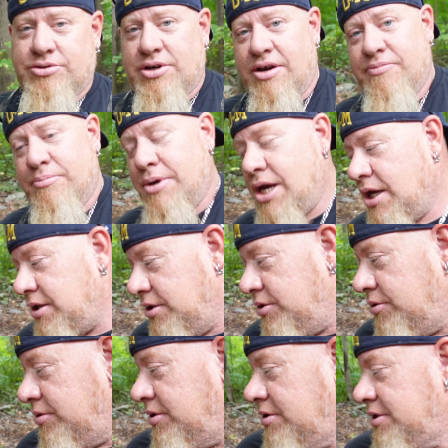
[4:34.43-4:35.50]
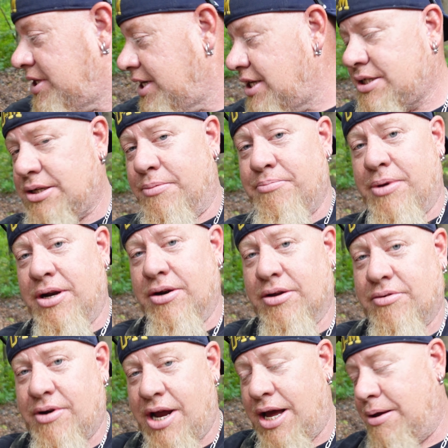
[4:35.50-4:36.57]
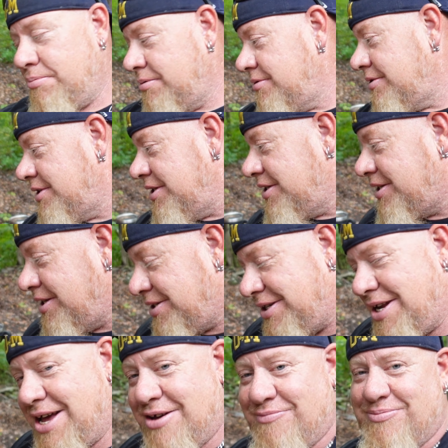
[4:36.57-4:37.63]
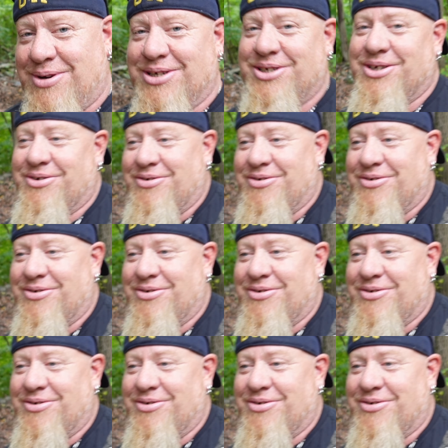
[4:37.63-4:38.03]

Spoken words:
driving by you, they got something better to grab. This doesn't have much to